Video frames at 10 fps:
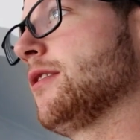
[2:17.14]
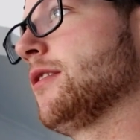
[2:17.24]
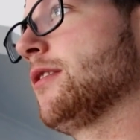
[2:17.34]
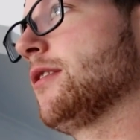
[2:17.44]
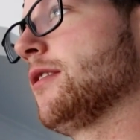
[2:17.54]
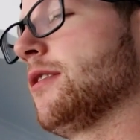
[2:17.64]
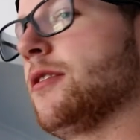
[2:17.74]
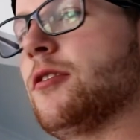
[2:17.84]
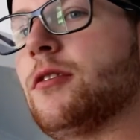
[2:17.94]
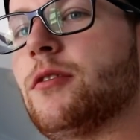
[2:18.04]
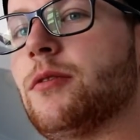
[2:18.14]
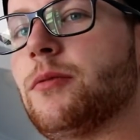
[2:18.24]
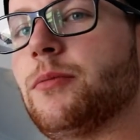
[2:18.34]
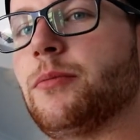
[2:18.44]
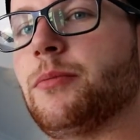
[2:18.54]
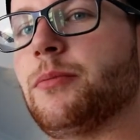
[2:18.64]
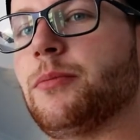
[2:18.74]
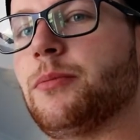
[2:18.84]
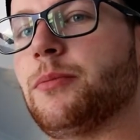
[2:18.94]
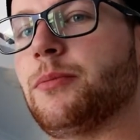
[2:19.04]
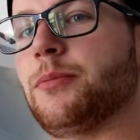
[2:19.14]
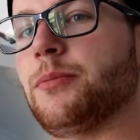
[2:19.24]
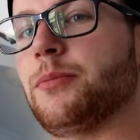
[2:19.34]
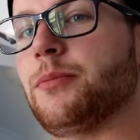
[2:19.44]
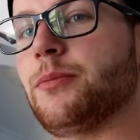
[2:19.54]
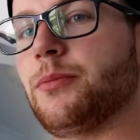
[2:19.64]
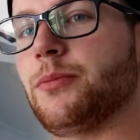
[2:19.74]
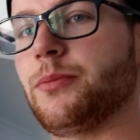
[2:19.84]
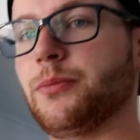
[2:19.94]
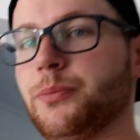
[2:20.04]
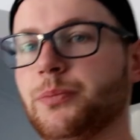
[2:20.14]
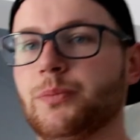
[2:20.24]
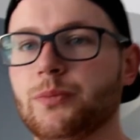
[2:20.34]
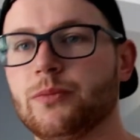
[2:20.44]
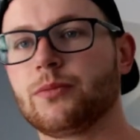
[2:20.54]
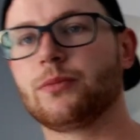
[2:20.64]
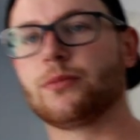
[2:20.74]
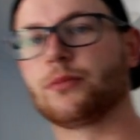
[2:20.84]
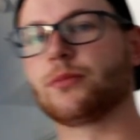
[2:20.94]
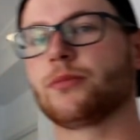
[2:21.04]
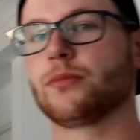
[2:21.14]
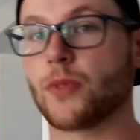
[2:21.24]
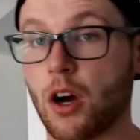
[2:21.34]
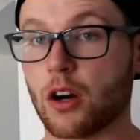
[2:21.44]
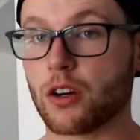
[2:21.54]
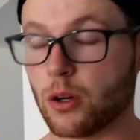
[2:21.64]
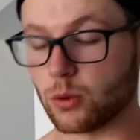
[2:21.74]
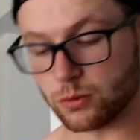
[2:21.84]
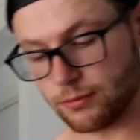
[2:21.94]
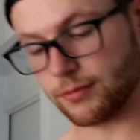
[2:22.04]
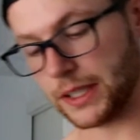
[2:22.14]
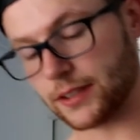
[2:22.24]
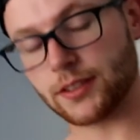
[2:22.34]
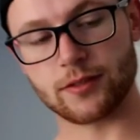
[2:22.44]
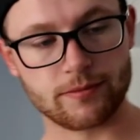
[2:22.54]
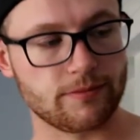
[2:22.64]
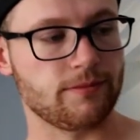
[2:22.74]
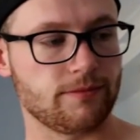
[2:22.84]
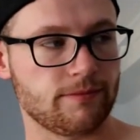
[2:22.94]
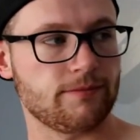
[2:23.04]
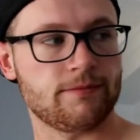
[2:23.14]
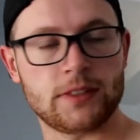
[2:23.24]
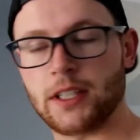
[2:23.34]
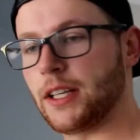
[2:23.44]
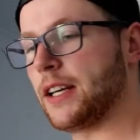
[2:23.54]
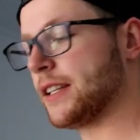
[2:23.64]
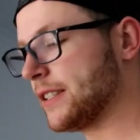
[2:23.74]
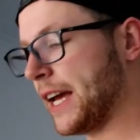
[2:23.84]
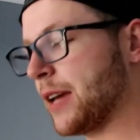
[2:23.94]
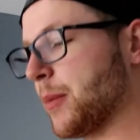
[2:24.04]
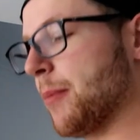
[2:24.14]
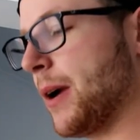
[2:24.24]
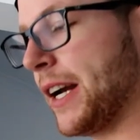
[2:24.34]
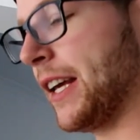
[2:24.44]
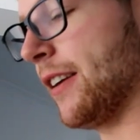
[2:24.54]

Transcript: I'll just see if I can get someone to help with your inquiry. Your call may oh, be cool. recorded for yeah. quality and coaching purposes. Take my money.